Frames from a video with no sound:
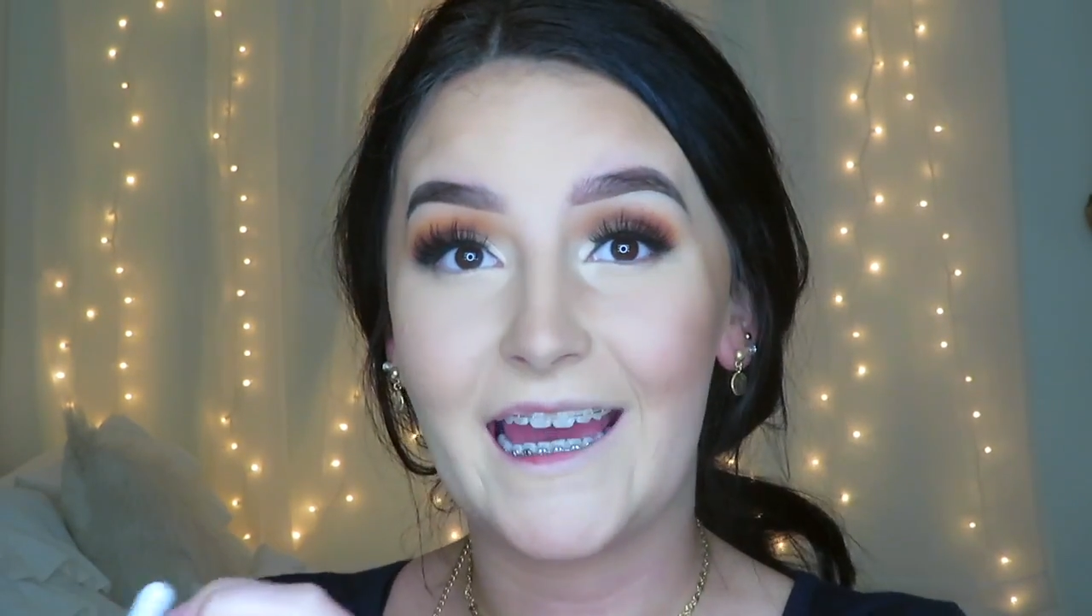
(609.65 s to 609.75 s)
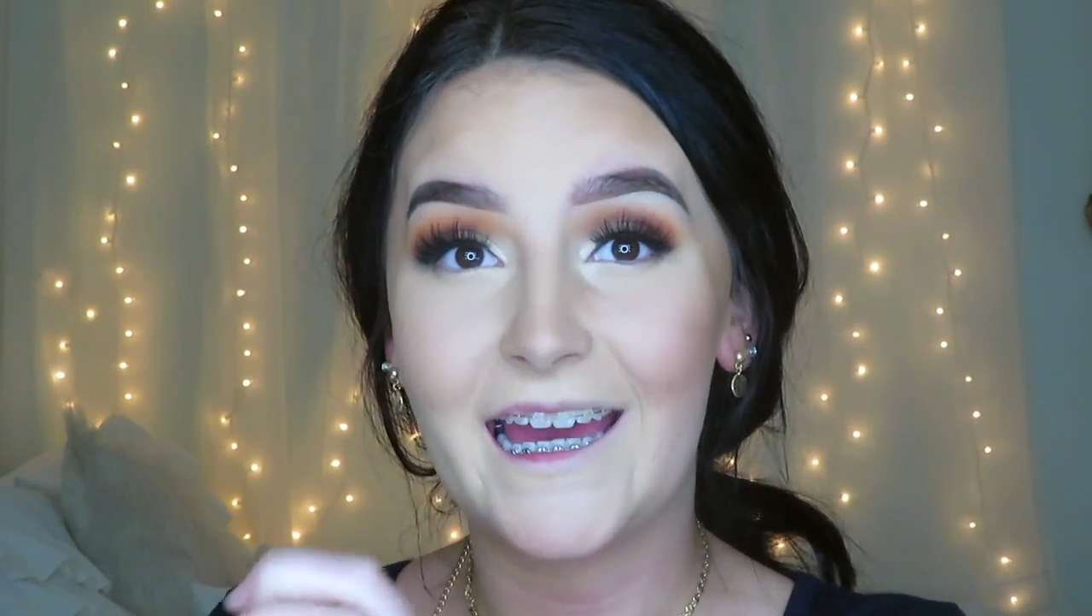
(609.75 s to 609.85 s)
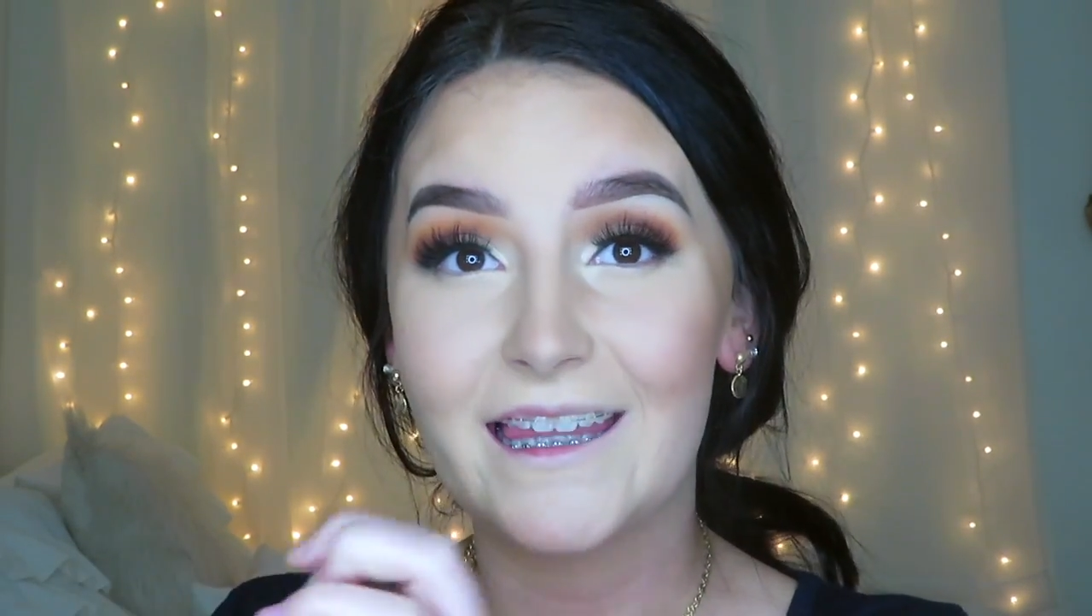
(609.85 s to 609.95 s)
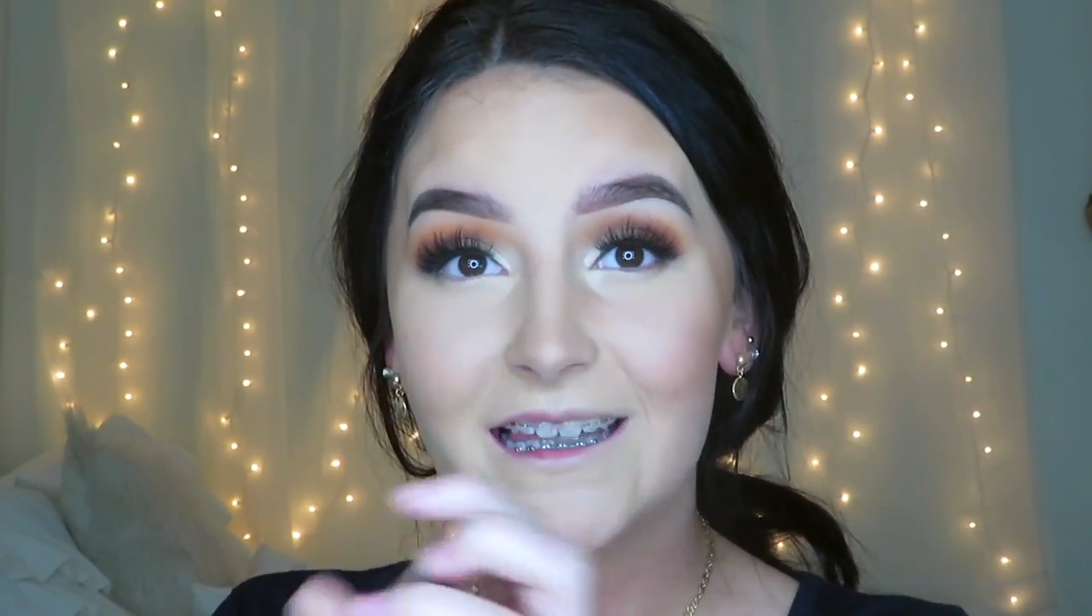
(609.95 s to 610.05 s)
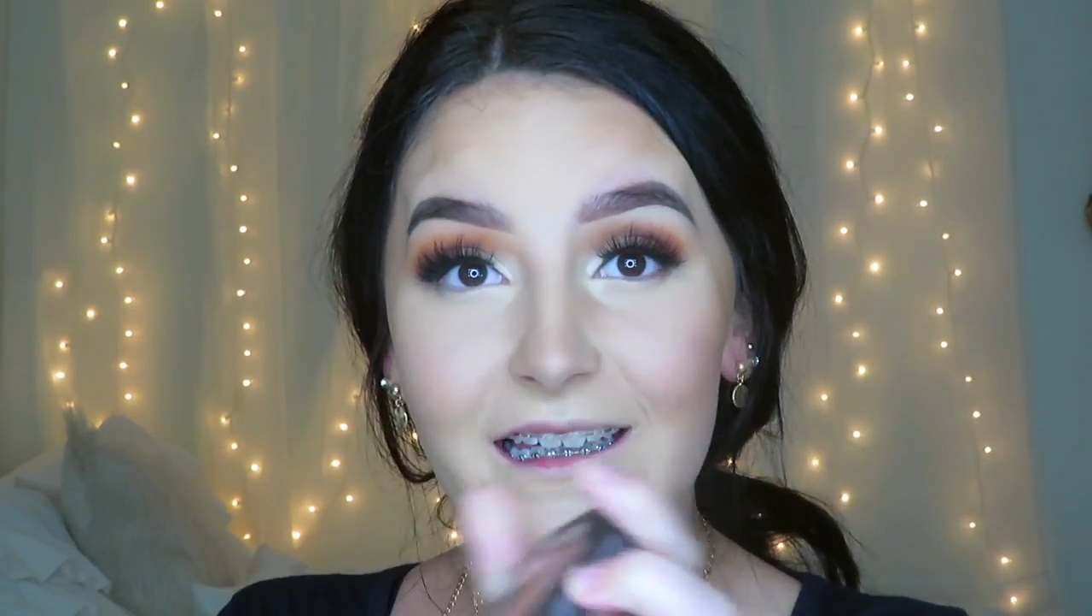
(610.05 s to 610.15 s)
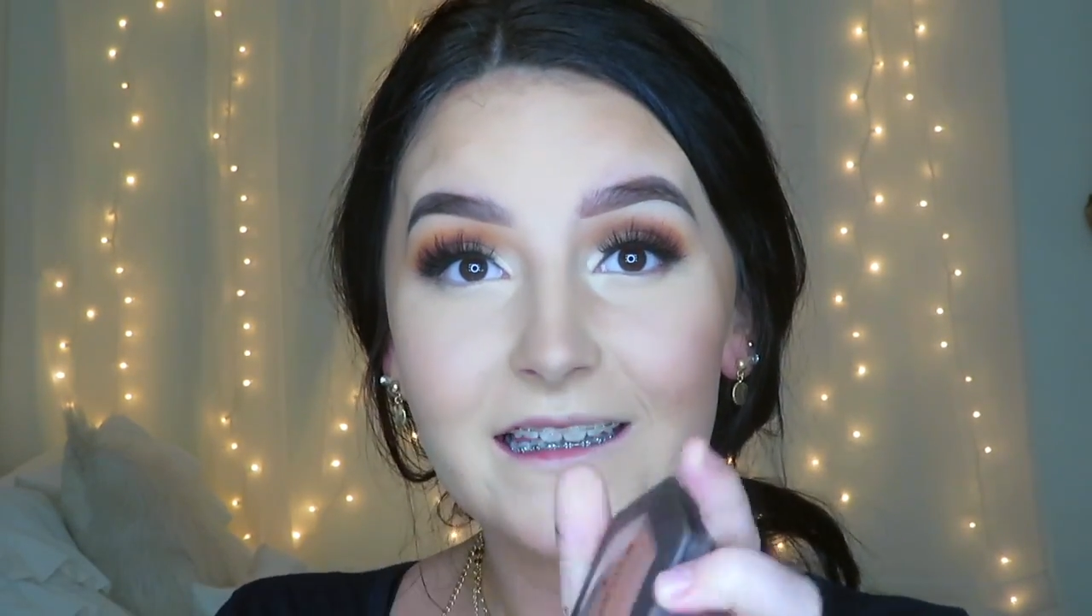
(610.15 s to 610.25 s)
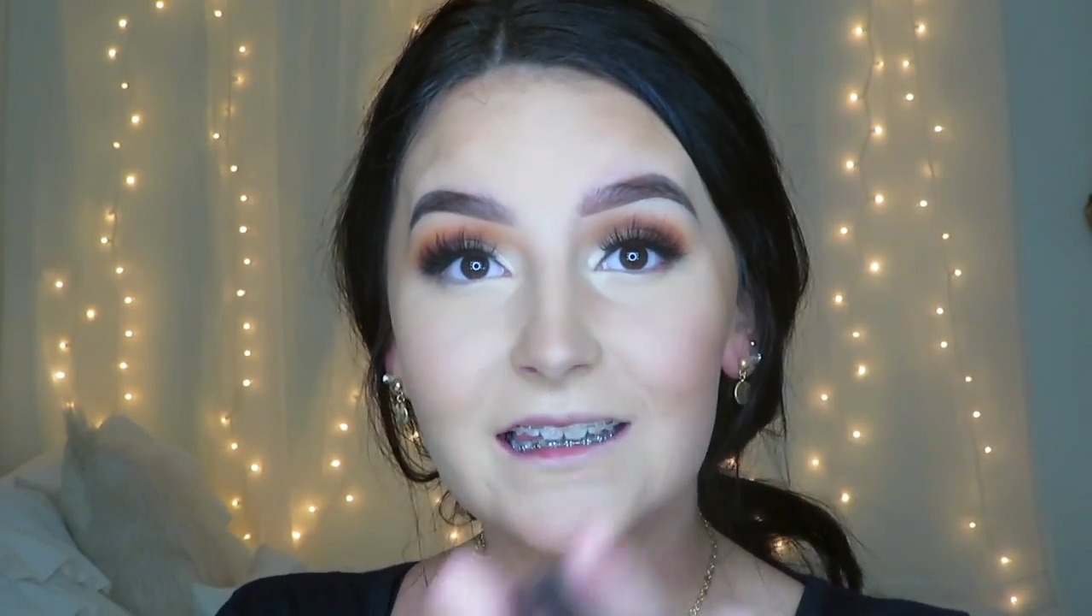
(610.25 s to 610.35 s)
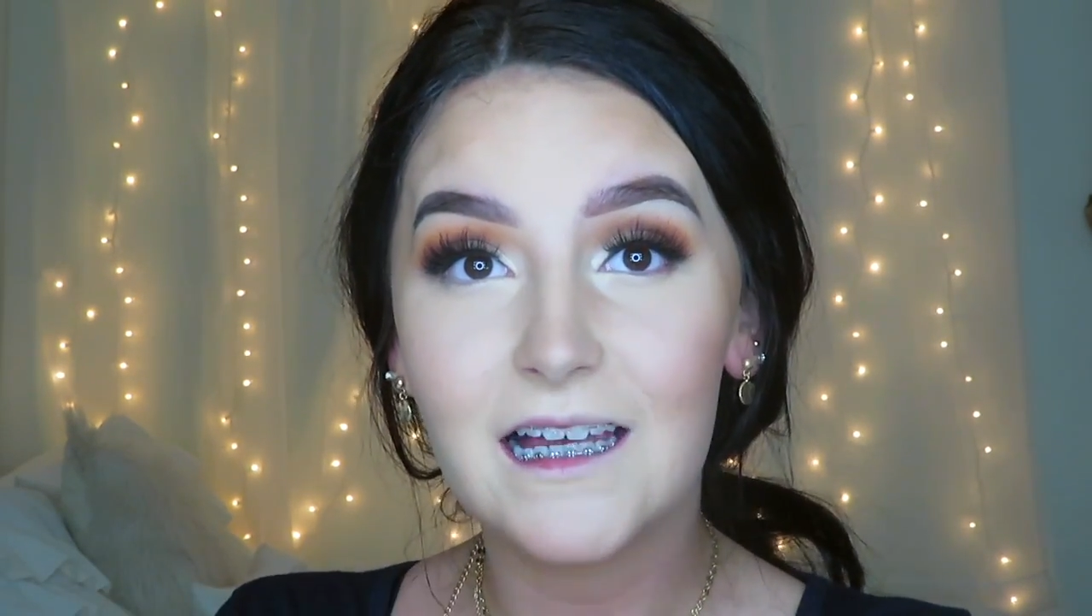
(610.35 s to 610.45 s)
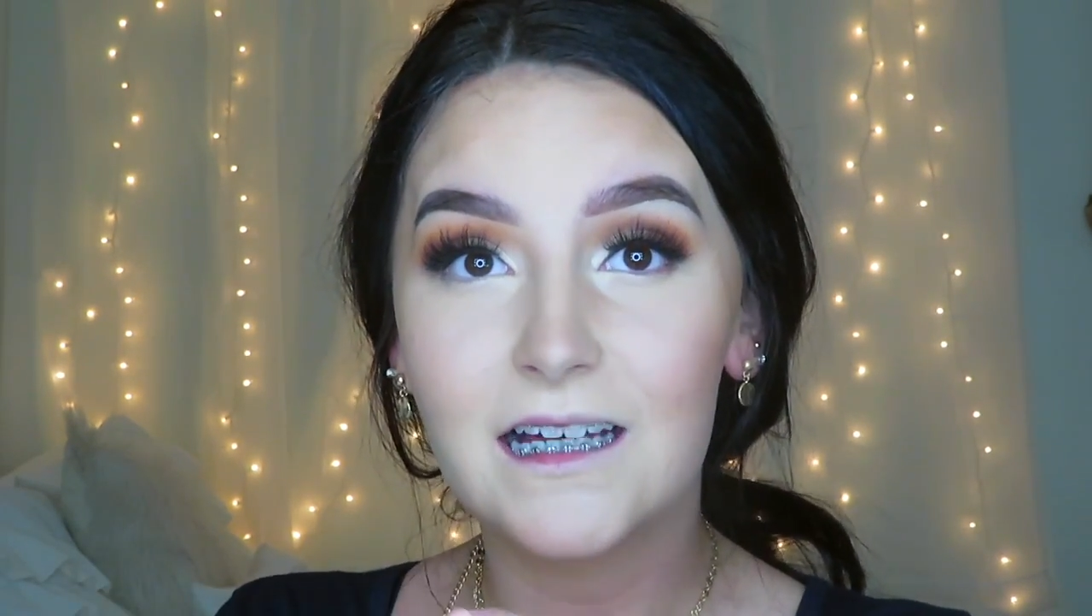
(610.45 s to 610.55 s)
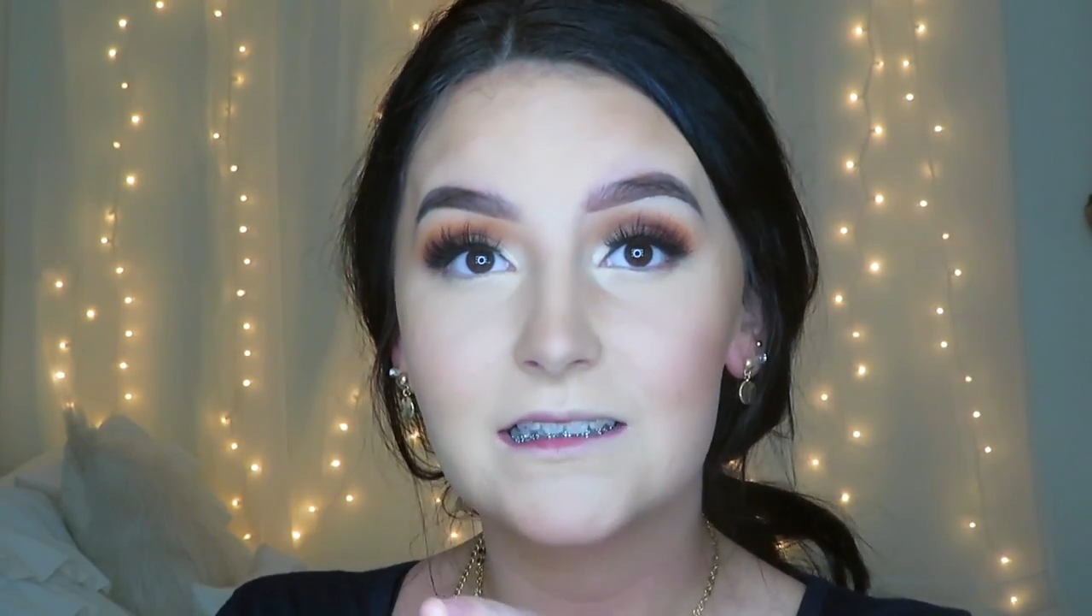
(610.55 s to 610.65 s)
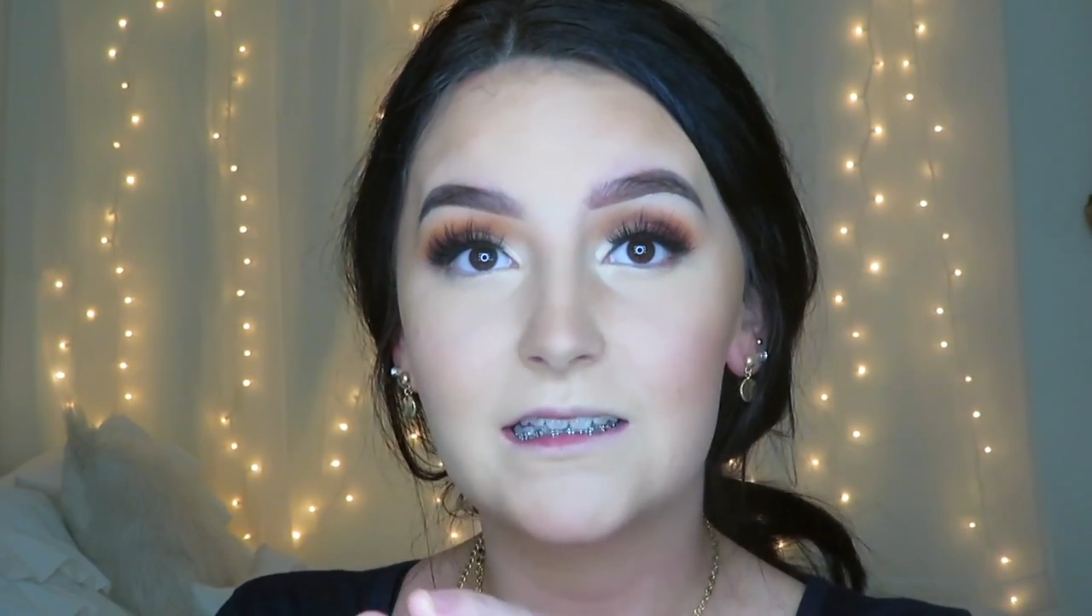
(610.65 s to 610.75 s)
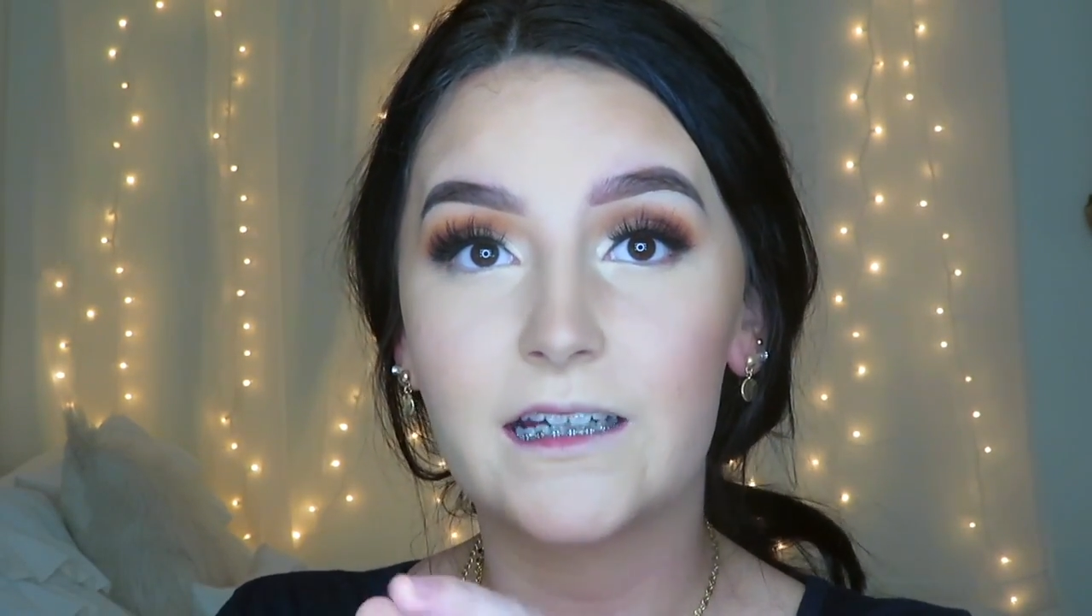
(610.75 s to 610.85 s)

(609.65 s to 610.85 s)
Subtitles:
Kathleen Lotz